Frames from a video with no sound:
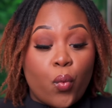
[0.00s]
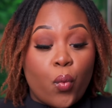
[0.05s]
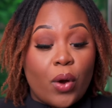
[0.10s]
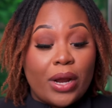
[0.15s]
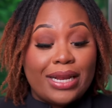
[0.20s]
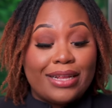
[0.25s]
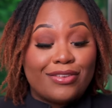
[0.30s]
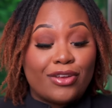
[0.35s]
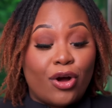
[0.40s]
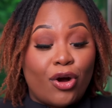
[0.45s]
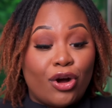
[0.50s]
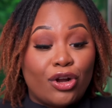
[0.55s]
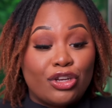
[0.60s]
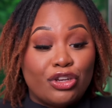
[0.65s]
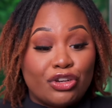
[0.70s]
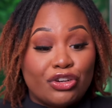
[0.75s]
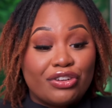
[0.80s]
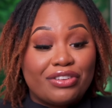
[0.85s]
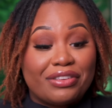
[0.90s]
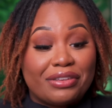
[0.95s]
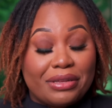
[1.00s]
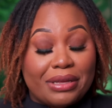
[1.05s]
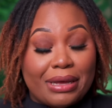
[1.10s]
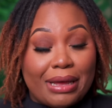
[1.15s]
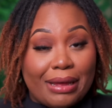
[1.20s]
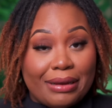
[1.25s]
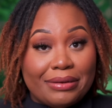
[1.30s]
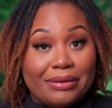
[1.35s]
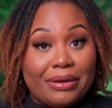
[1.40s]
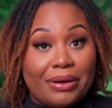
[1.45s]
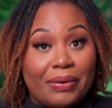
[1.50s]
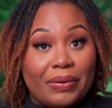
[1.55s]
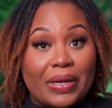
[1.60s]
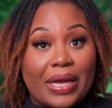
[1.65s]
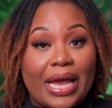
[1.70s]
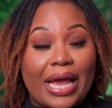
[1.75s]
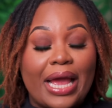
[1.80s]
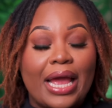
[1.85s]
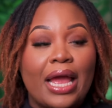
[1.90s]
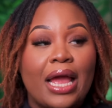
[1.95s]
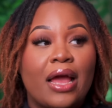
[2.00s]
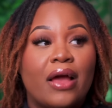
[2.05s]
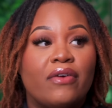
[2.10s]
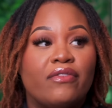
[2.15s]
when it's on your skin, okay?